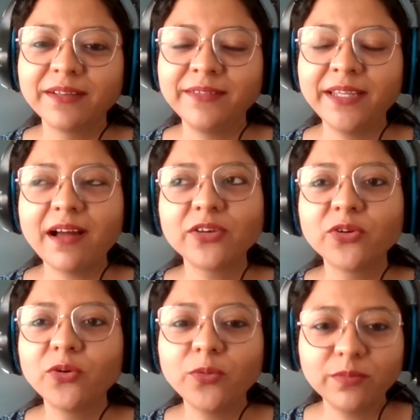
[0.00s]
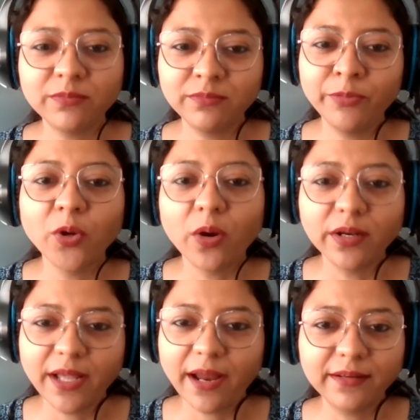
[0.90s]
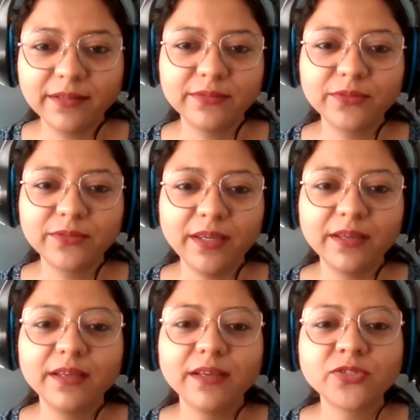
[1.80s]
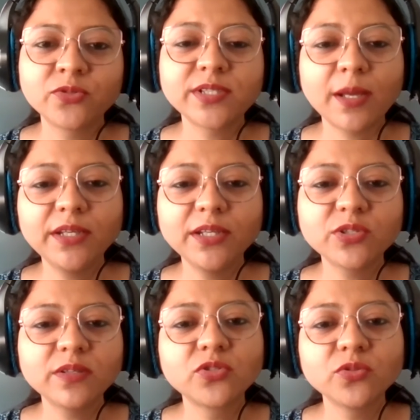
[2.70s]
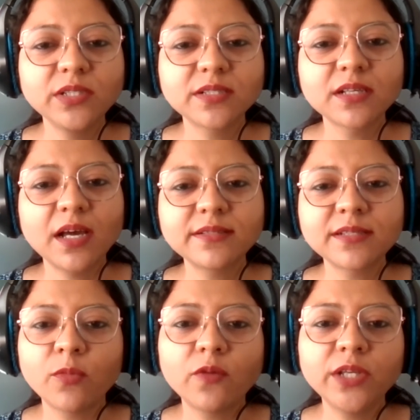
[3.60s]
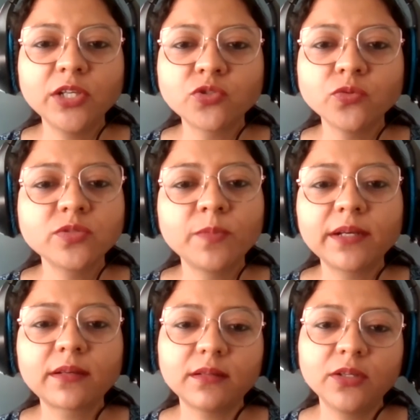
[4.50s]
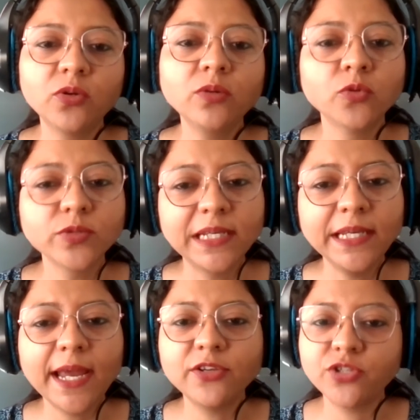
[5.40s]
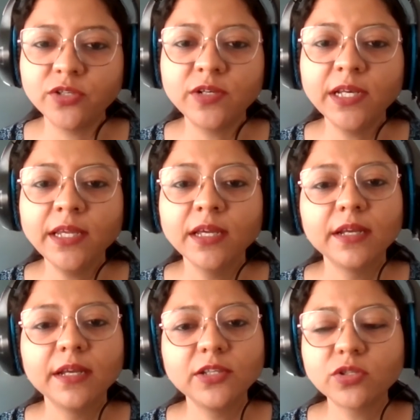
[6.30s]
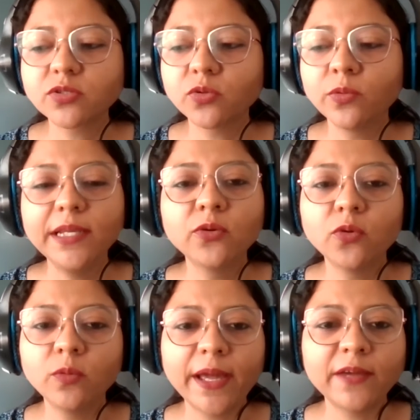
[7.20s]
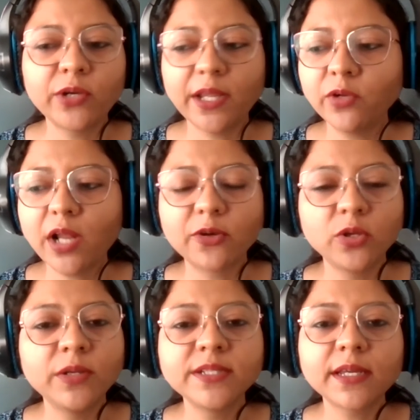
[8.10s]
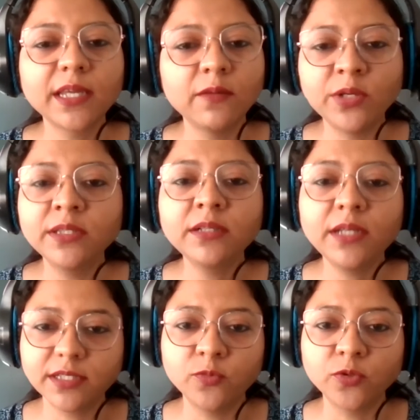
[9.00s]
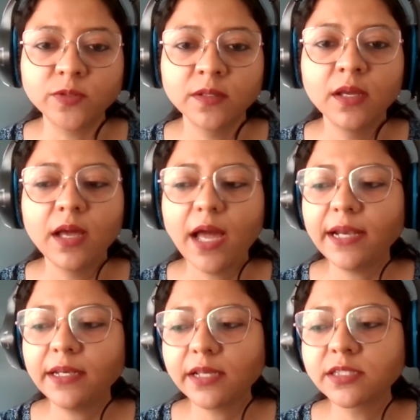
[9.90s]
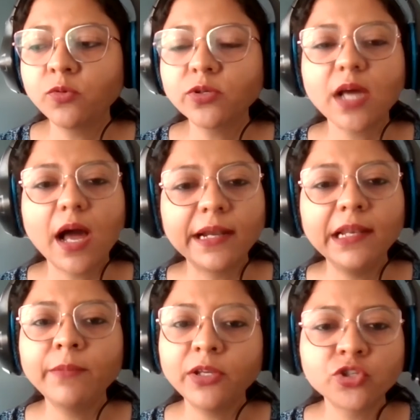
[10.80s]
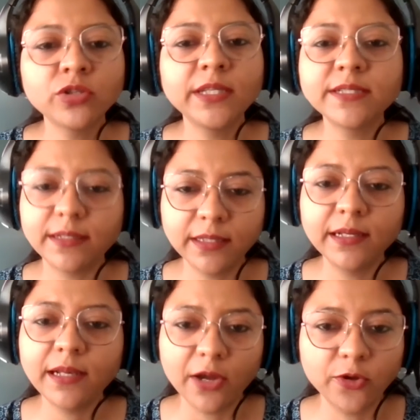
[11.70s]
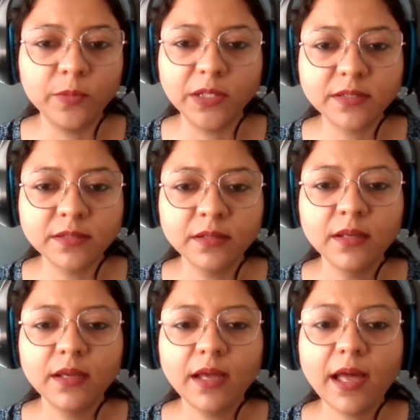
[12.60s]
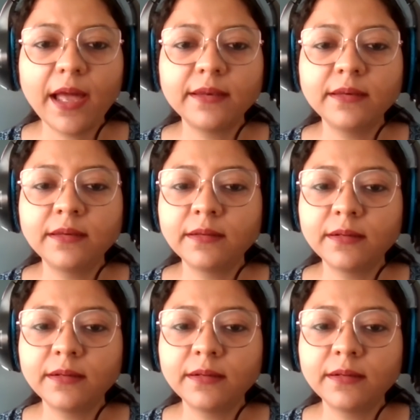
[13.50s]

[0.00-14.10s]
they can't go beyond that. Okay, so some teachers do discuss some of the issues, but mostly and generally teachers only go by whatever arguments are given in the textbooks, and textbooks hardly mention these ethical arguments. And